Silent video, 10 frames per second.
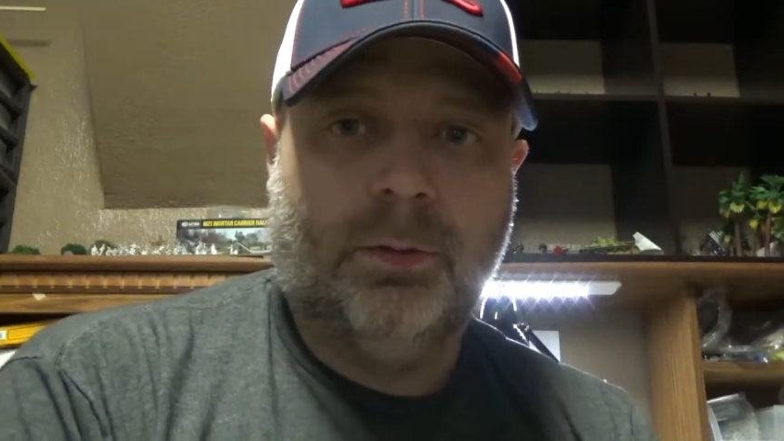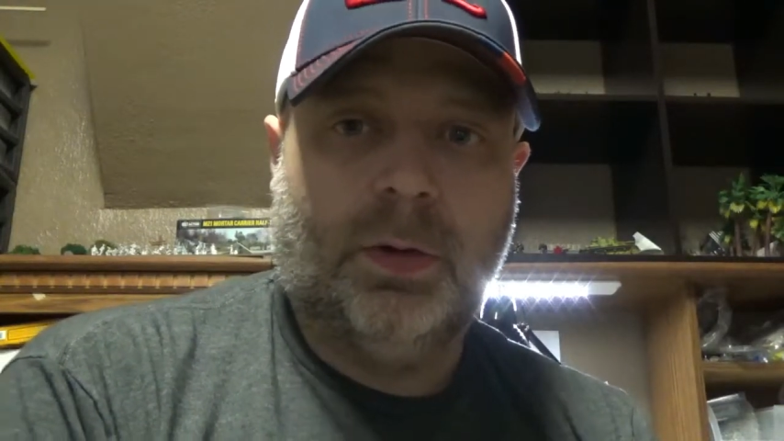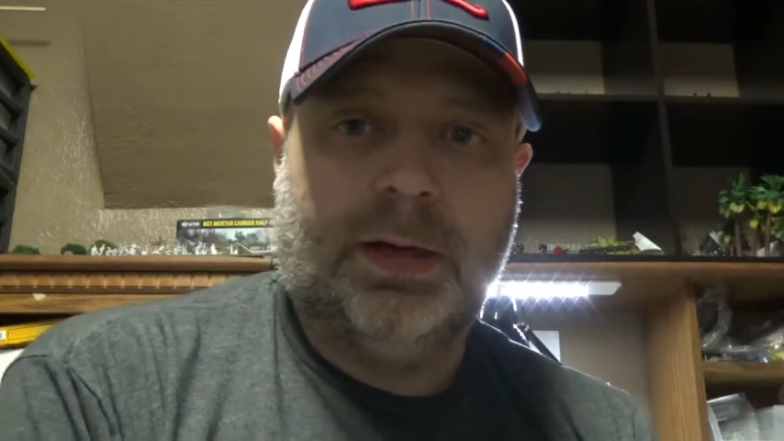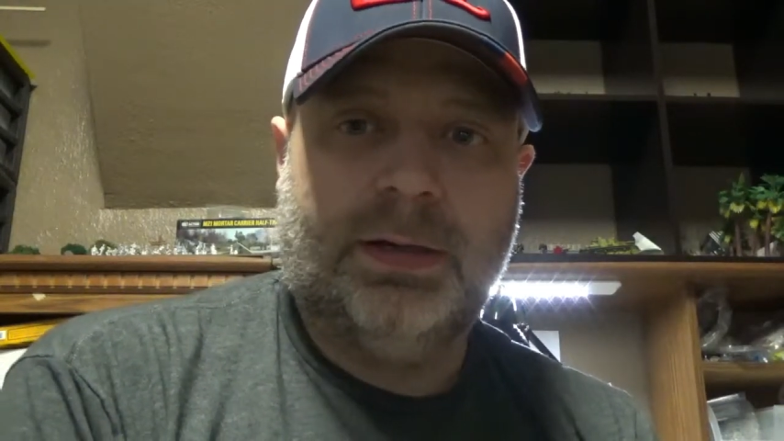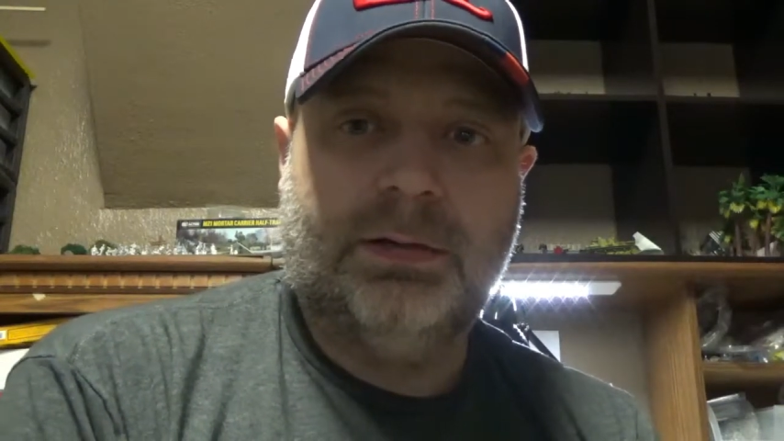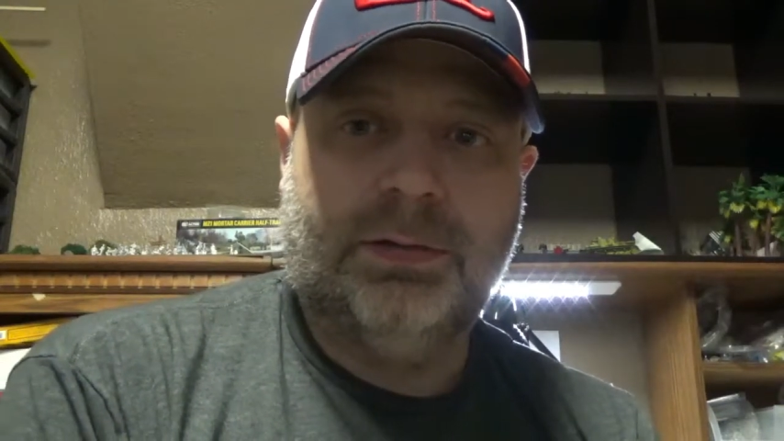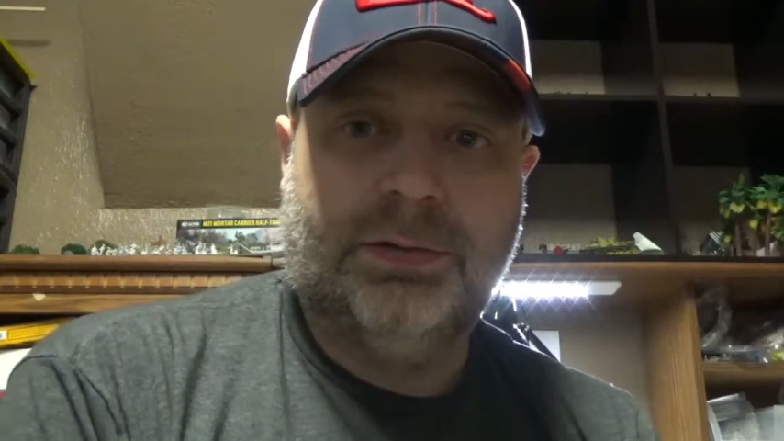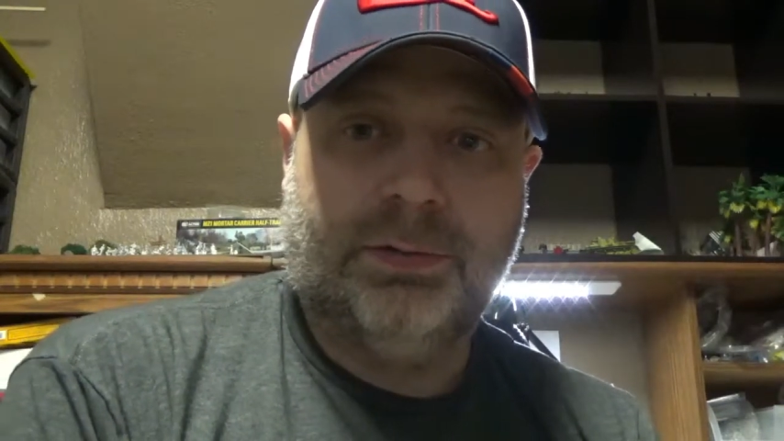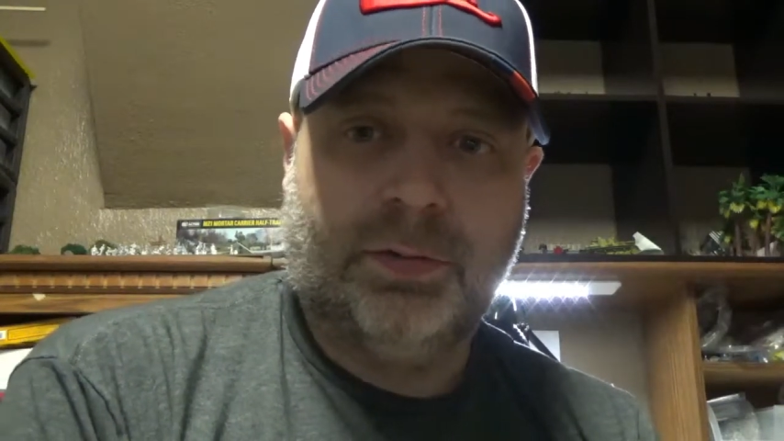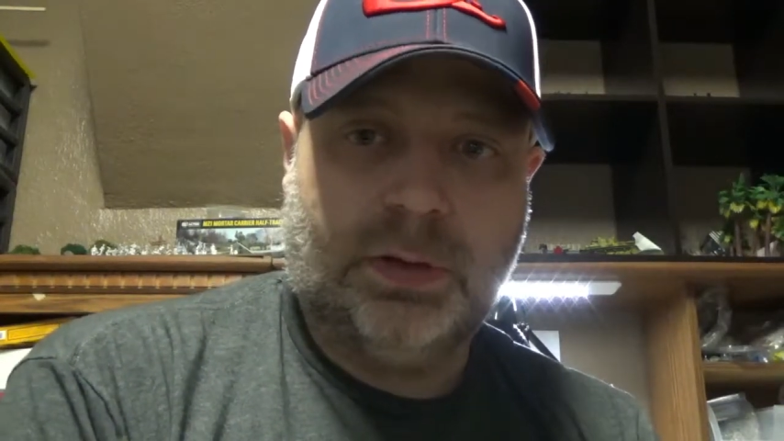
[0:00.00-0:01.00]
what I need to
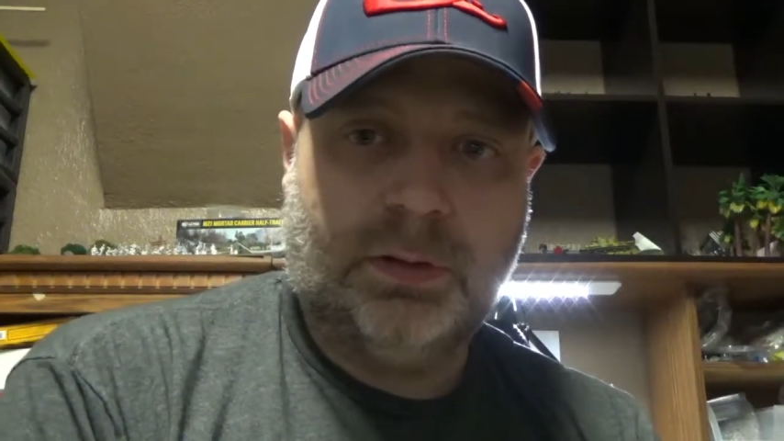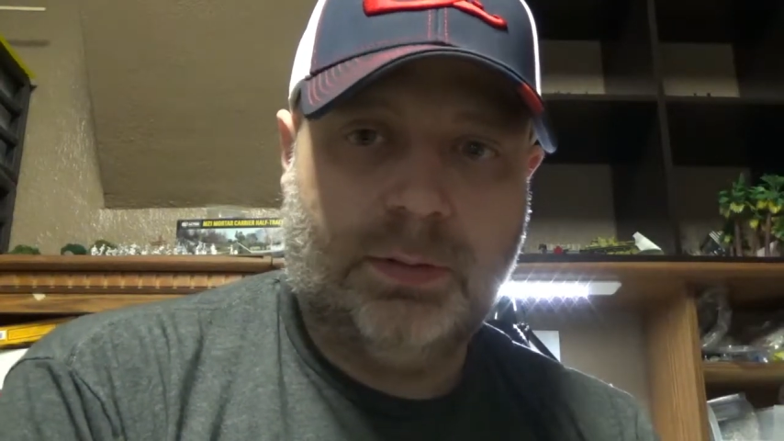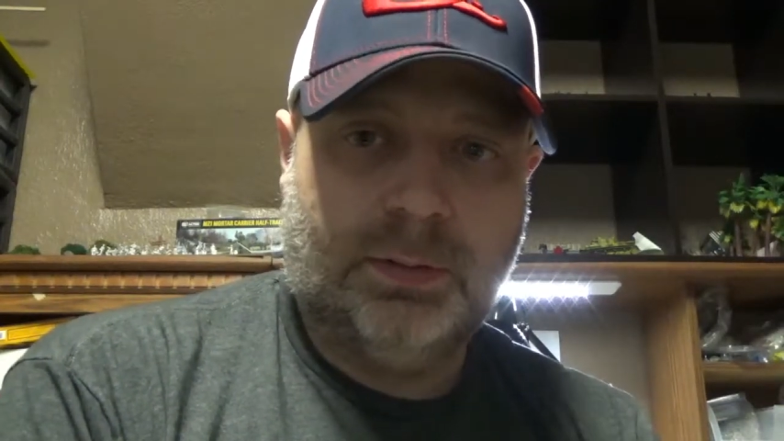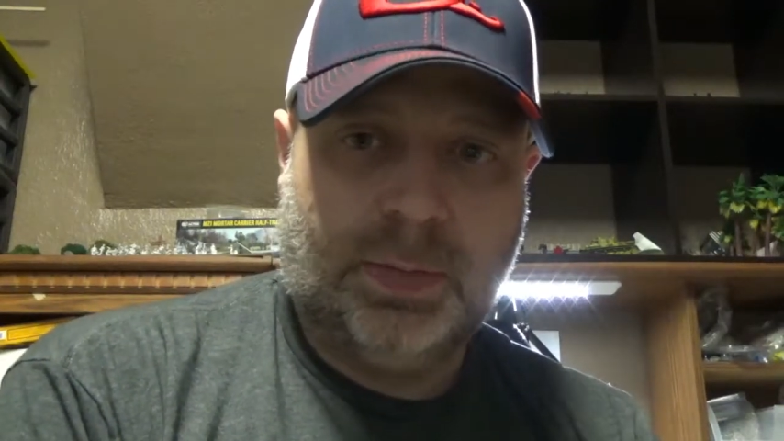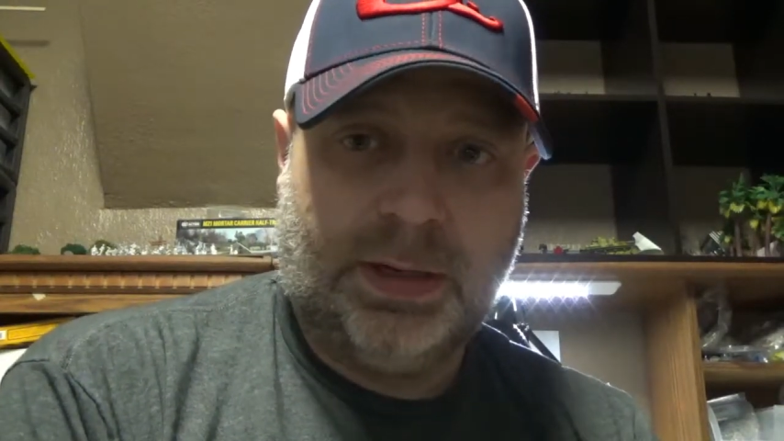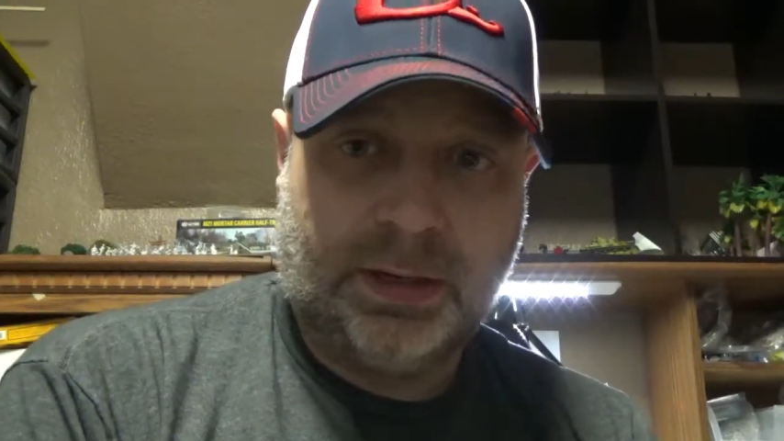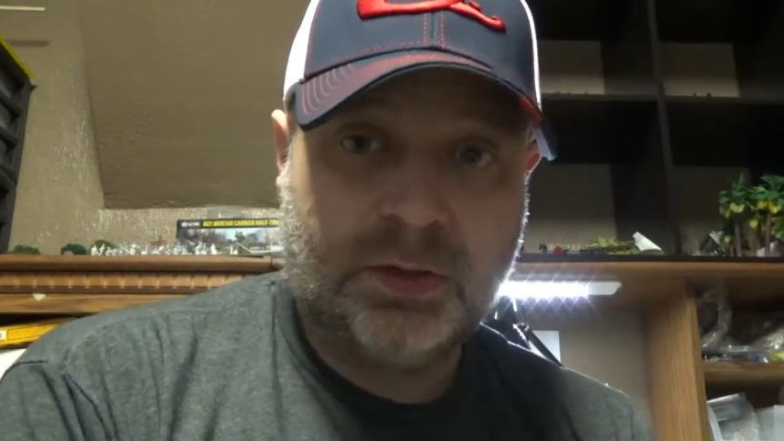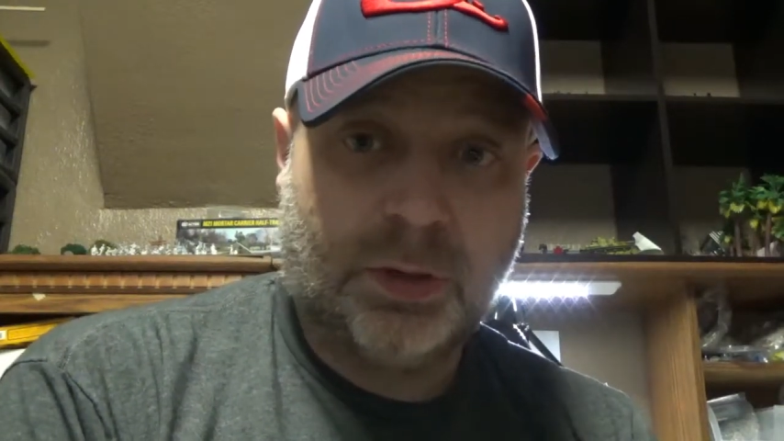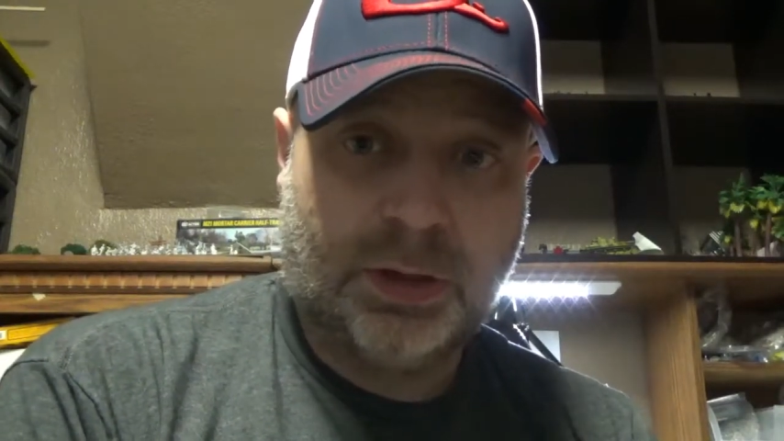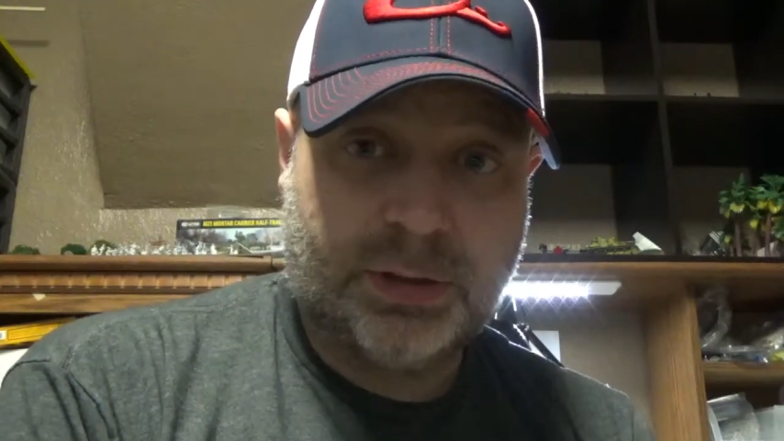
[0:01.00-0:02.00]
do with my next
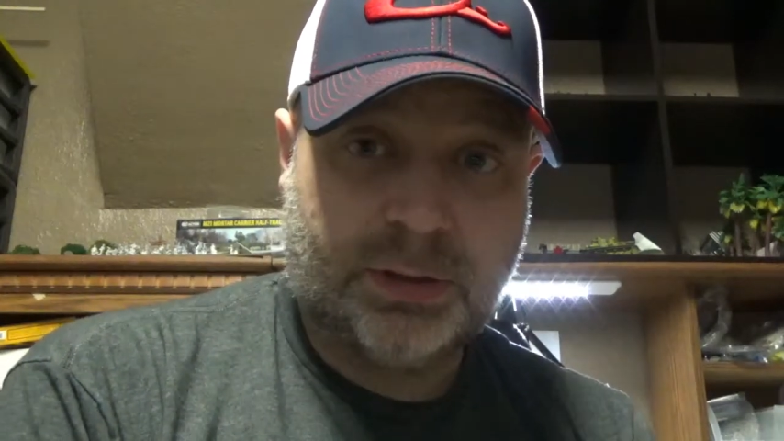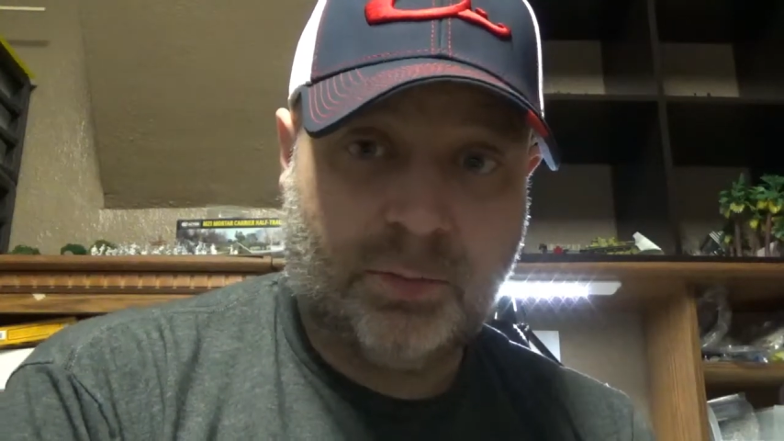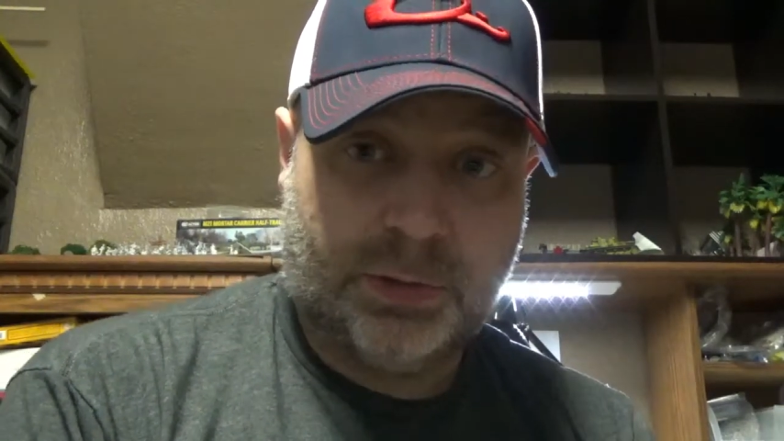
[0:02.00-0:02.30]
project,